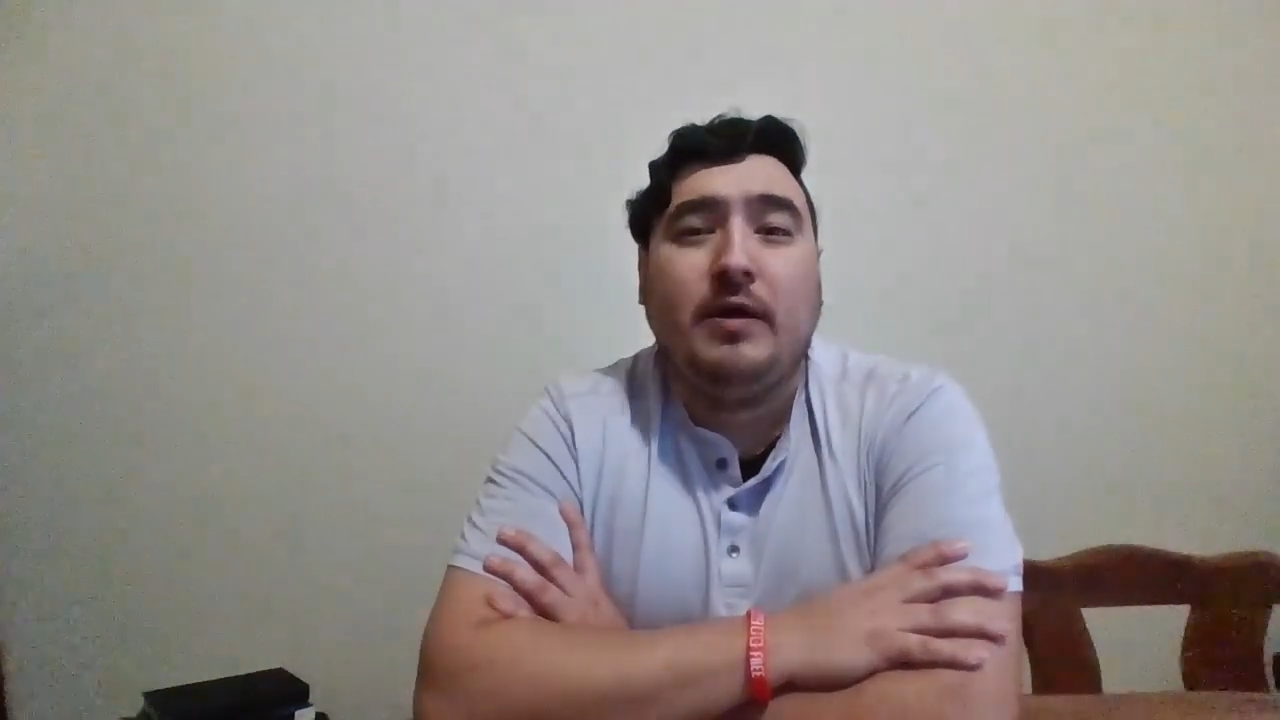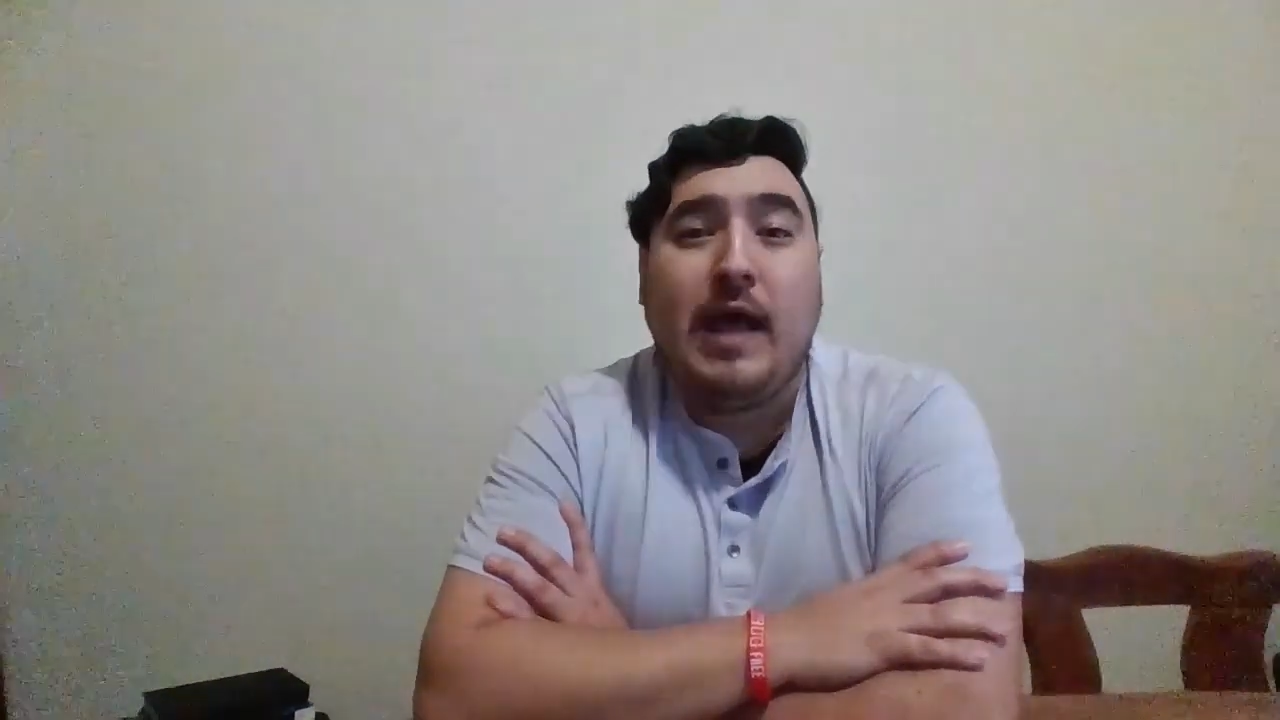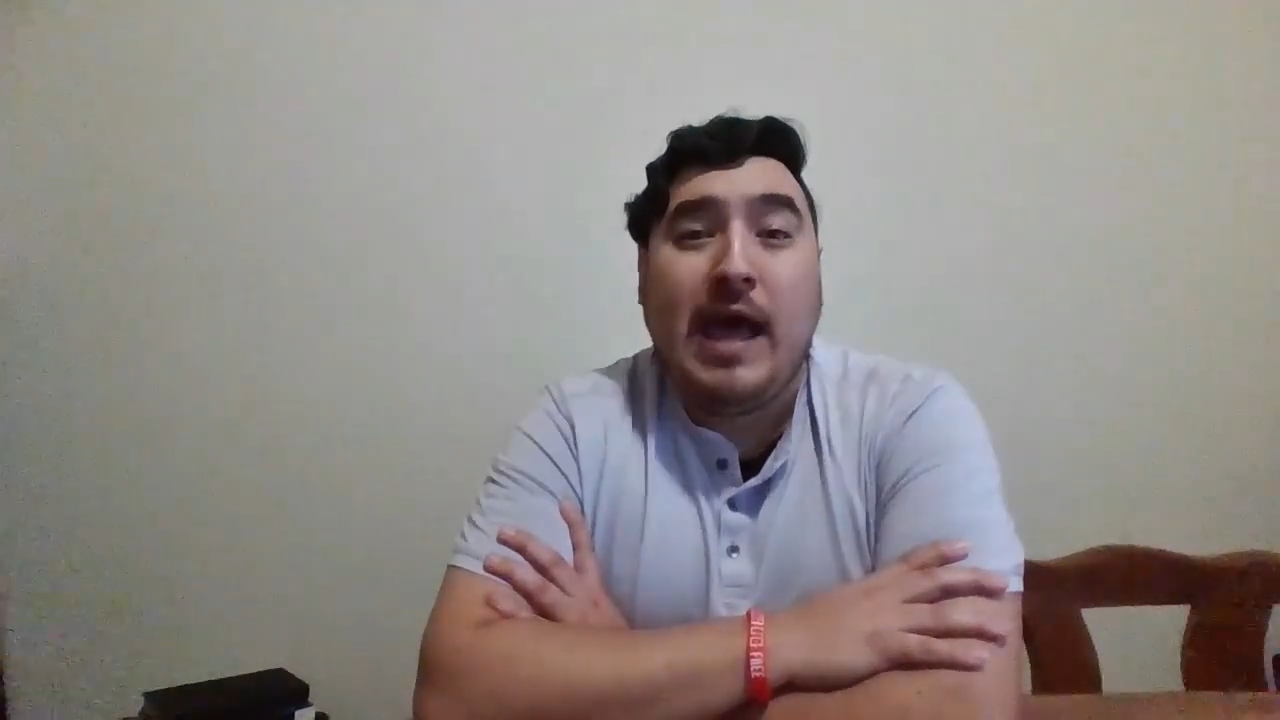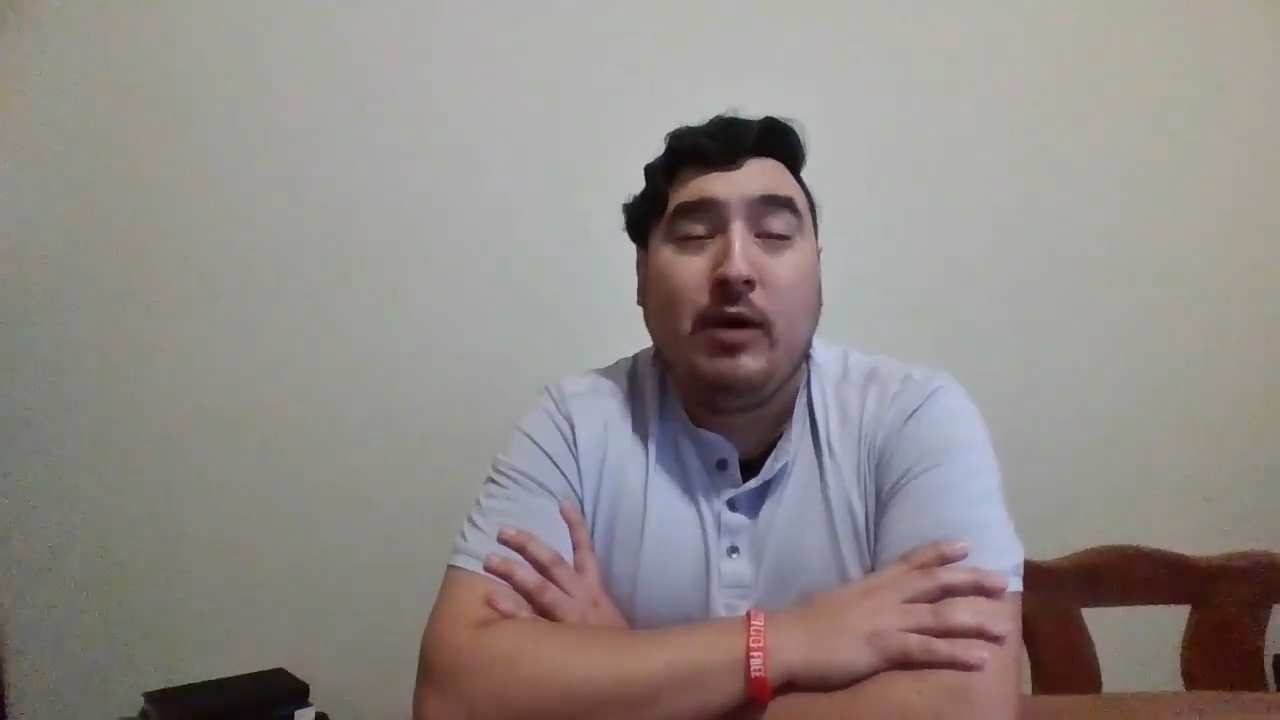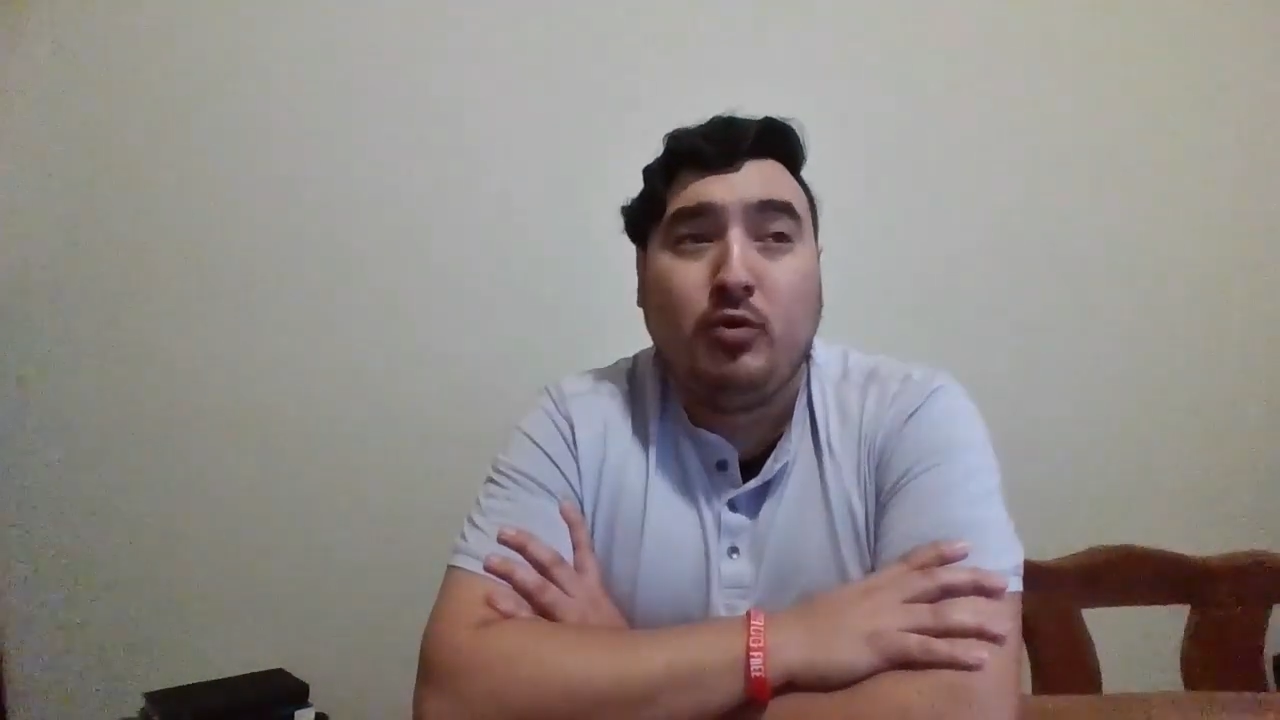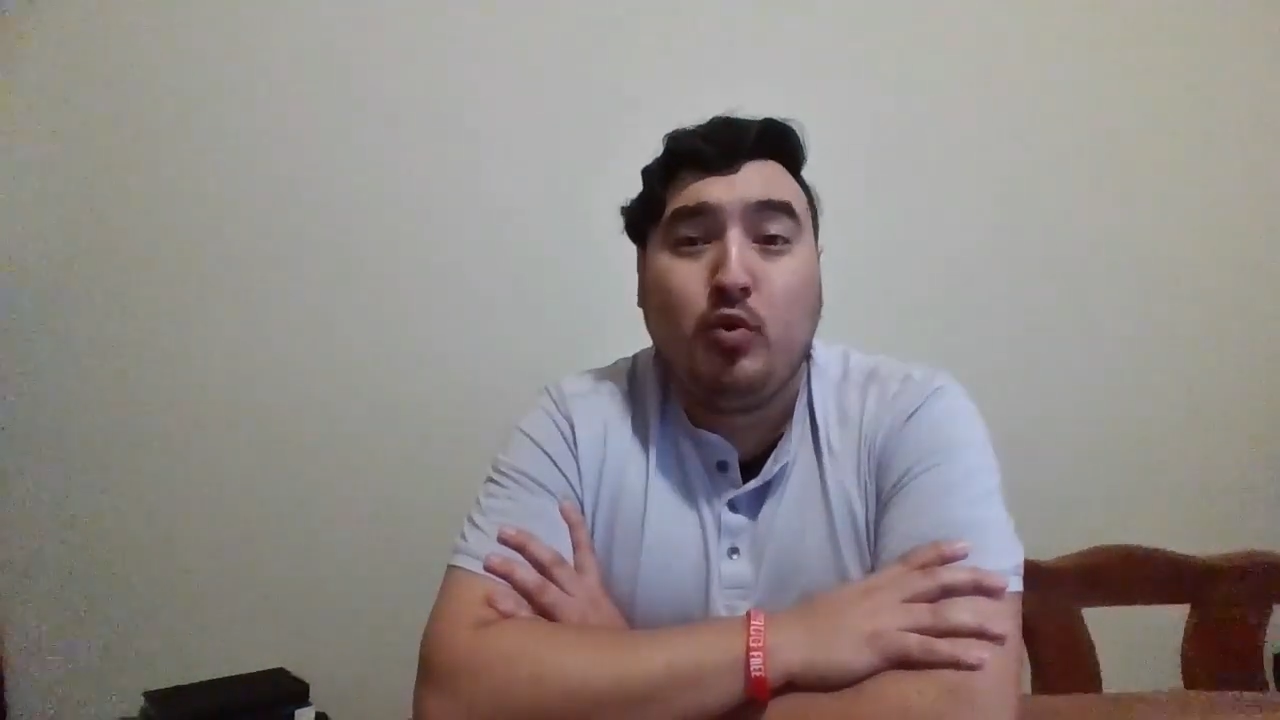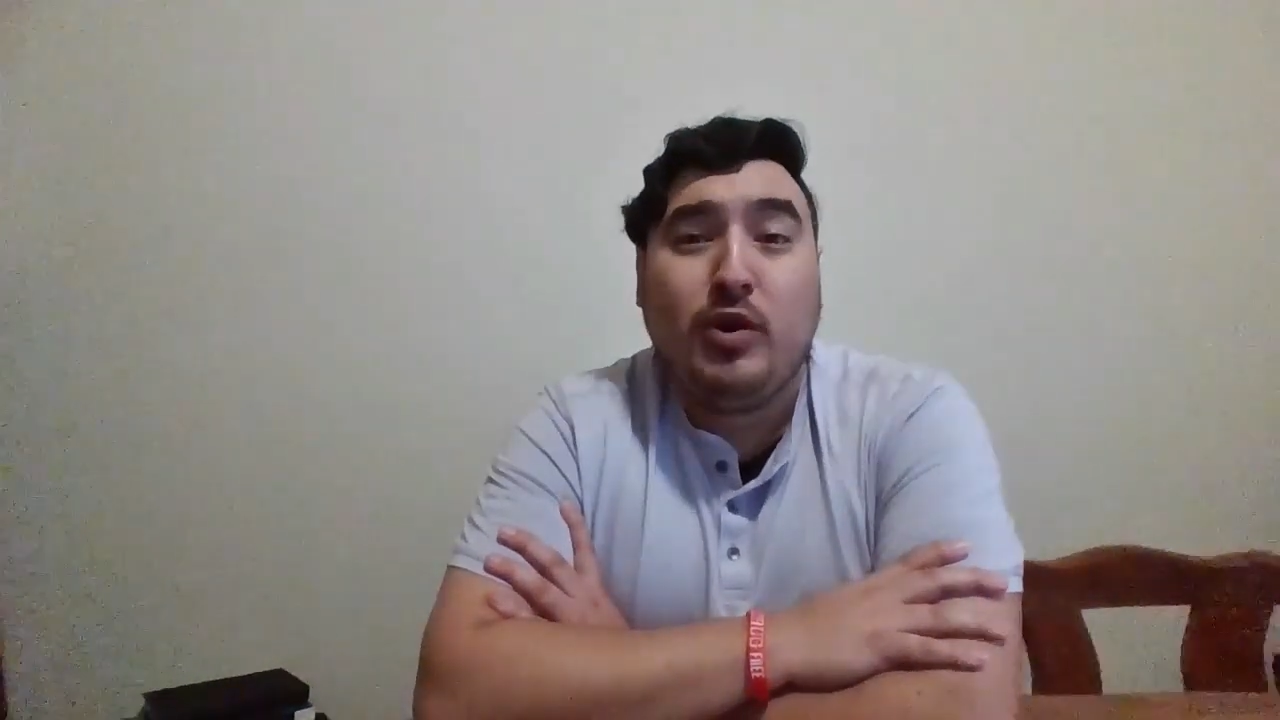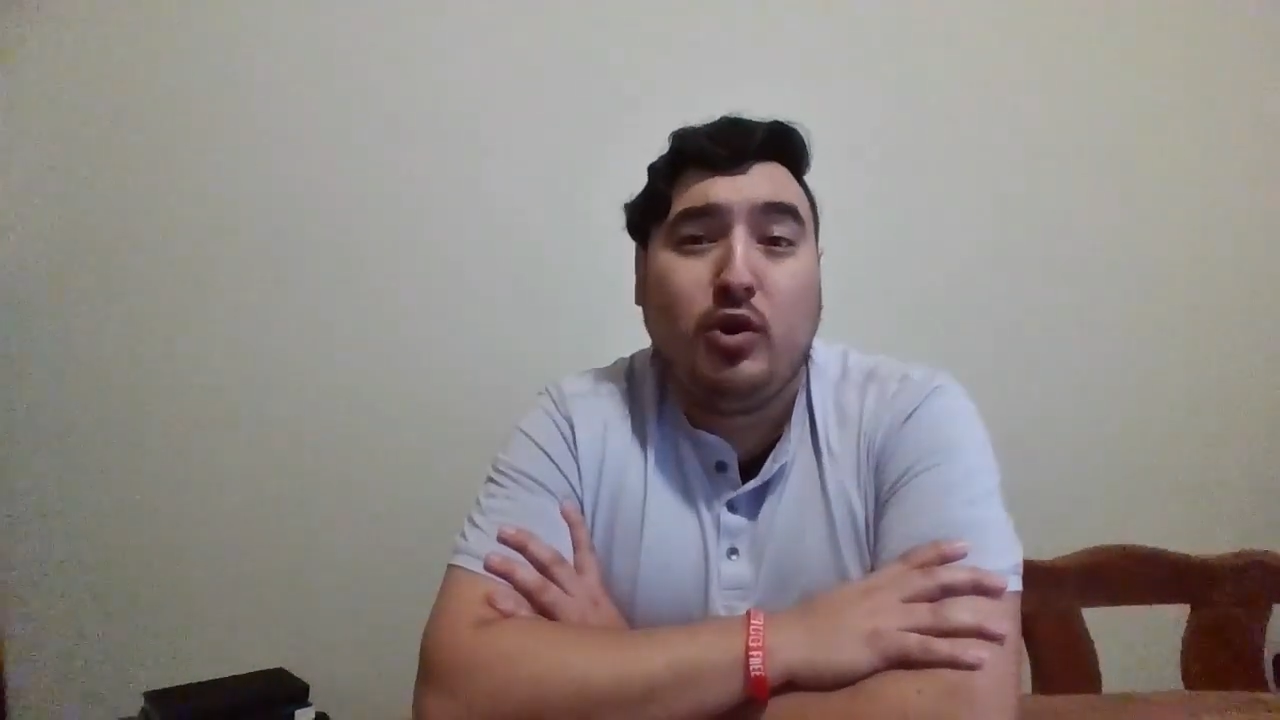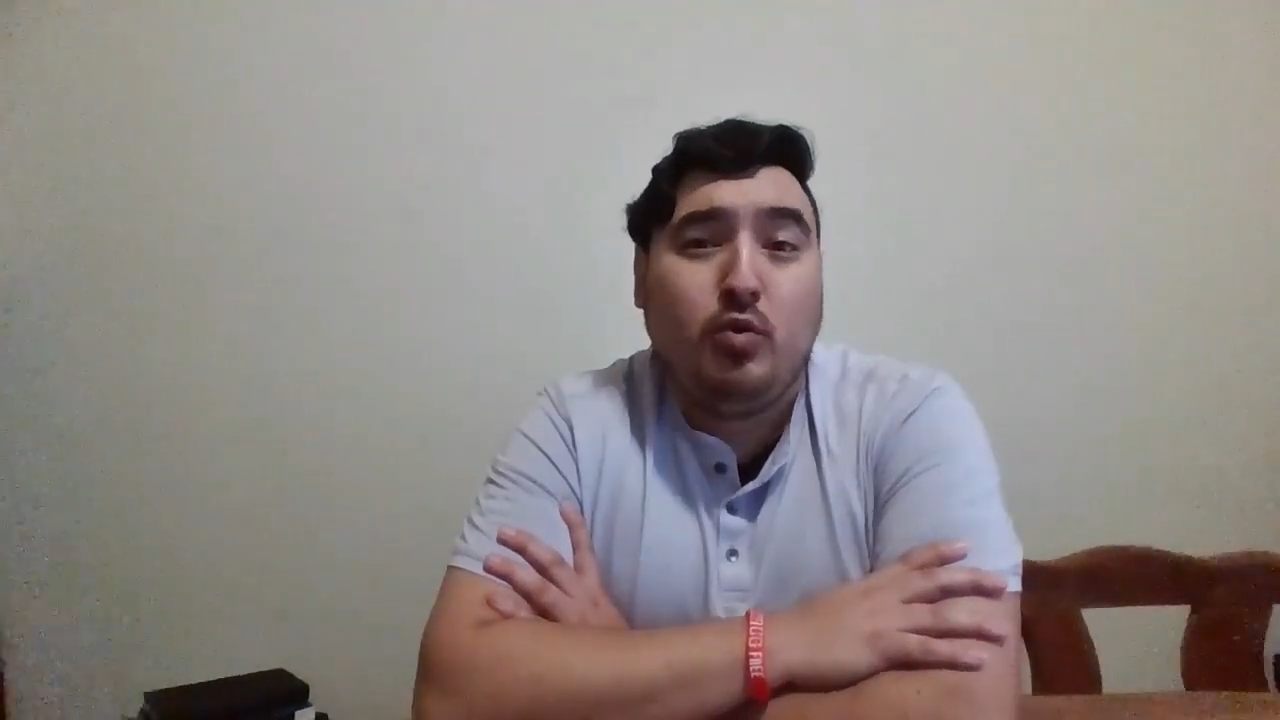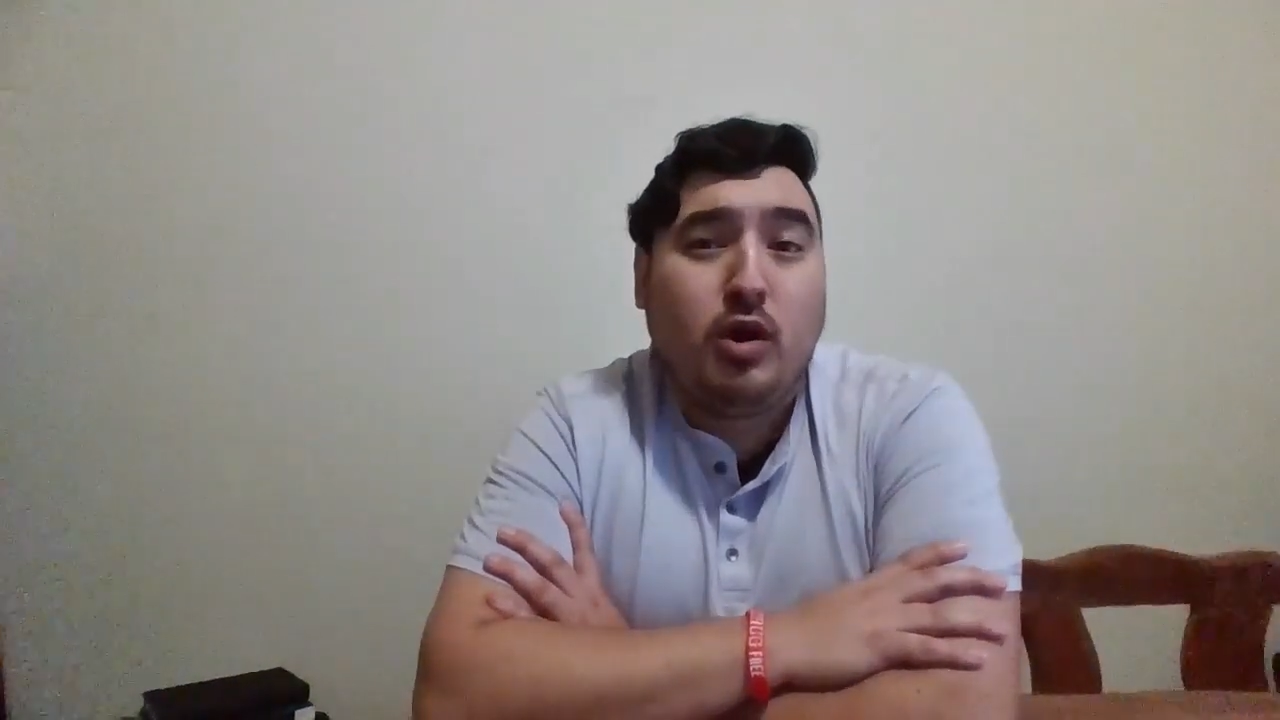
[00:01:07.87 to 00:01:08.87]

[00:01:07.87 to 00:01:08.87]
out where you